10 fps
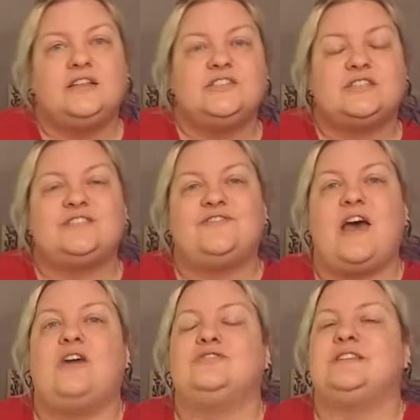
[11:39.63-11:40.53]

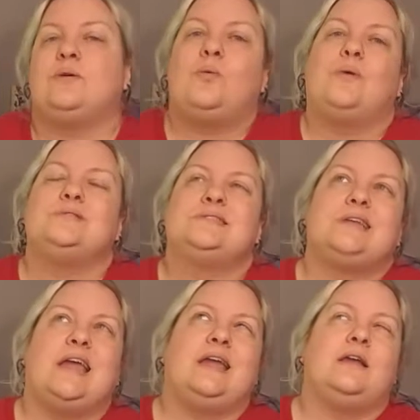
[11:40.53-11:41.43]
archaeologists found
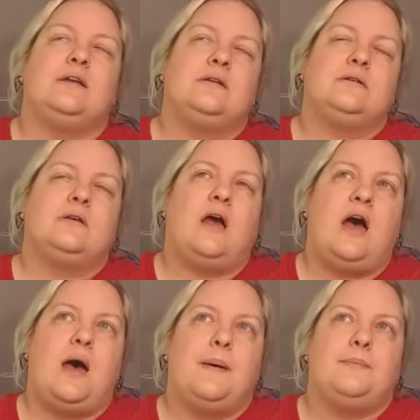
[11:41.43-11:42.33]
what was
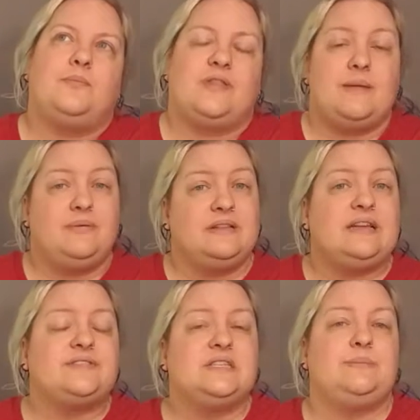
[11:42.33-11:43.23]

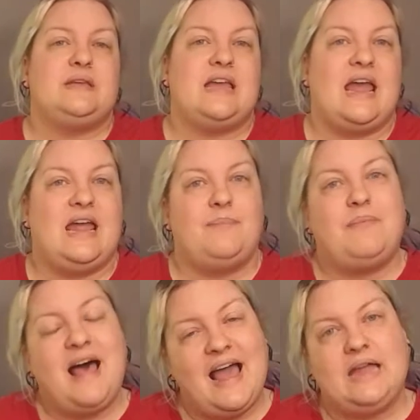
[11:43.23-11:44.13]
what they believed to
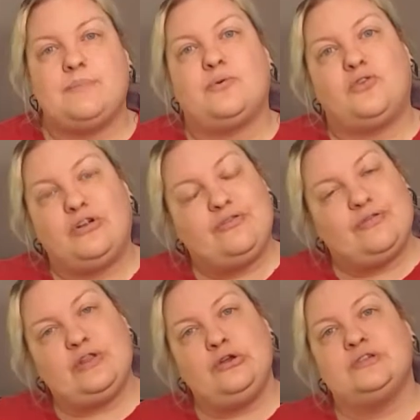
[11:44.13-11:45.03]
be a pipe
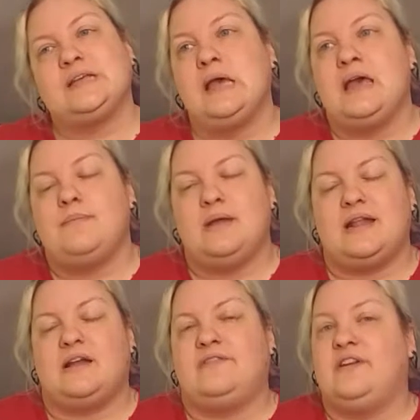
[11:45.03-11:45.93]
or a flute
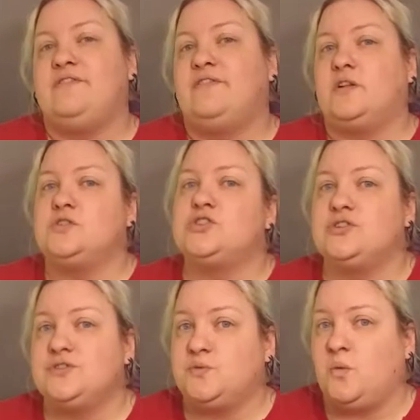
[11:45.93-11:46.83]
made out of a
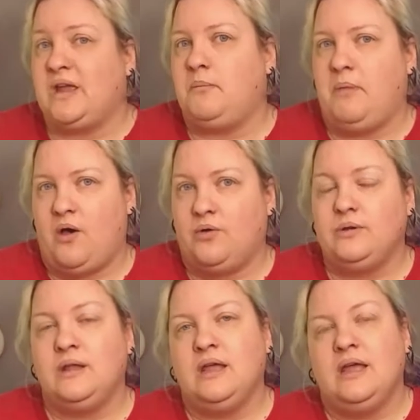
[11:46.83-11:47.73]
vulture's
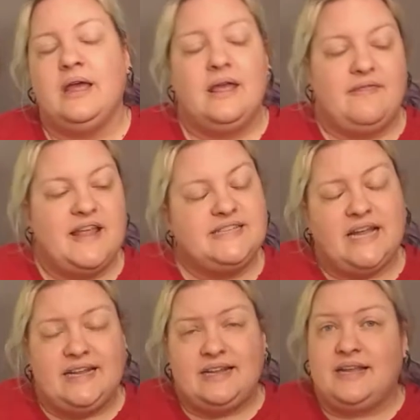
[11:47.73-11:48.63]
wing bone.
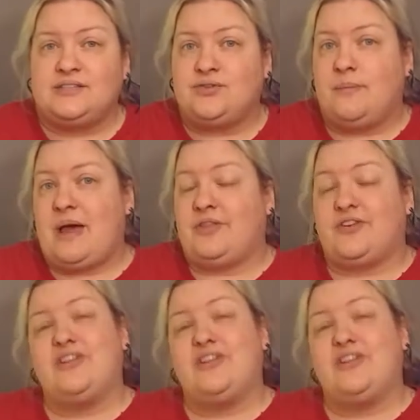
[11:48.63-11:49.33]
They dated it